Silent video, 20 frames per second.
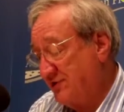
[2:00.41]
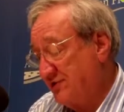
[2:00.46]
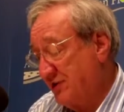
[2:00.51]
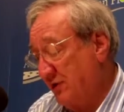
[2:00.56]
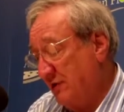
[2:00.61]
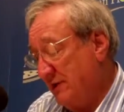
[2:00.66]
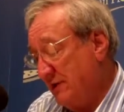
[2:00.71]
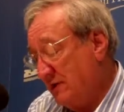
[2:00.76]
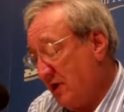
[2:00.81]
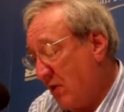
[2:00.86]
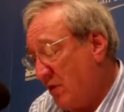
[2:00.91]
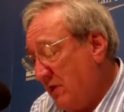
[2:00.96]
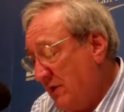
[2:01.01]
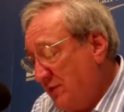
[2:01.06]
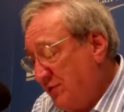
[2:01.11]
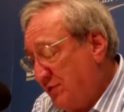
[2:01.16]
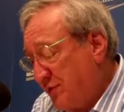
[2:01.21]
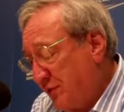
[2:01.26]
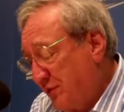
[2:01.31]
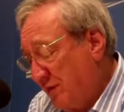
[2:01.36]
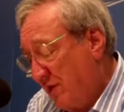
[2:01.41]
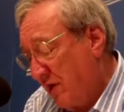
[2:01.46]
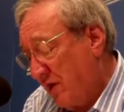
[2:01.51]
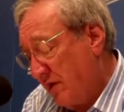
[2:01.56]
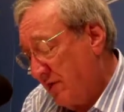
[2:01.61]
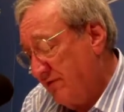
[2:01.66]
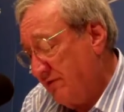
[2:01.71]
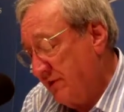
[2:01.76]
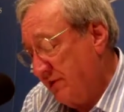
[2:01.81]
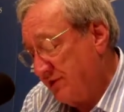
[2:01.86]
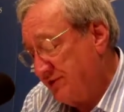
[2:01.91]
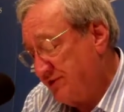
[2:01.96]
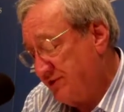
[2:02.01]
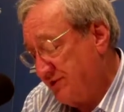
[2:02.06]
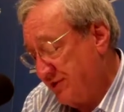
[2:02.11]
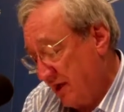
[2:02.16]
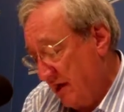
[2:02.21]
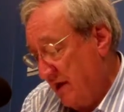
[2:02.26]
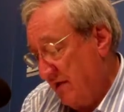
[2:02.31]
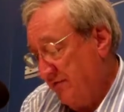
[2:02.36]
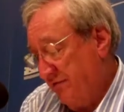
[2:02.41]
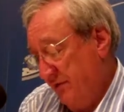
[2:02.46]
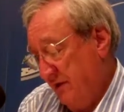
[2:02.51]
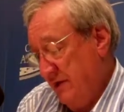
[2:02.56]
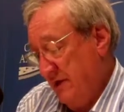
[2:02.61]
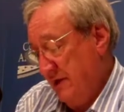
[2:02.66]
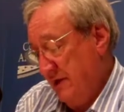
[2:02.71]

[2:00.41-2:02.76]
So in going through all of this stuff,